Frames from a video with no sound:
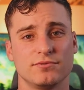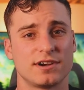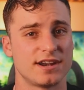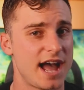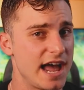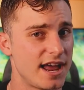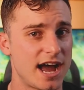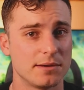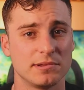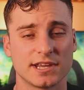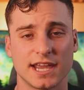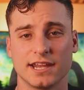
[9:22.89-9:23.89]
You are not
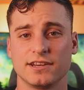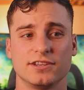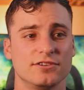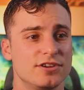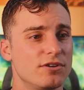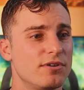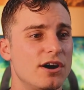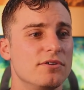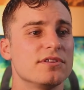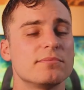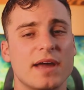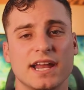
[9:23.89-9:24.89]
obligated, you don't
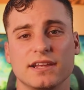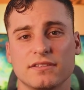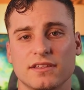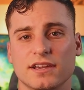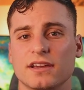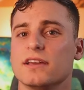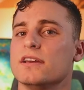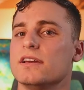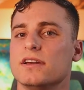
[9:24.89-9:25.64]
owe them anything.